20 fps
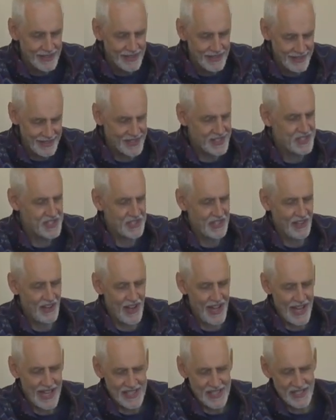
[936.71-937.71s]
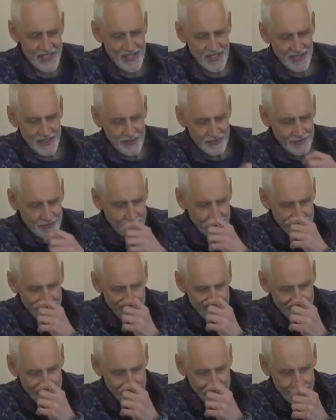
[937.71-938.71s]
this is a class. This is a,
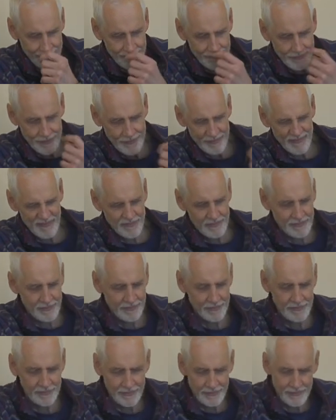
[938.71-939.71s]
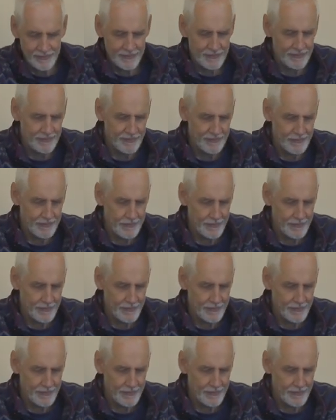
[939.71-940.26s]
this is a class that demanded help.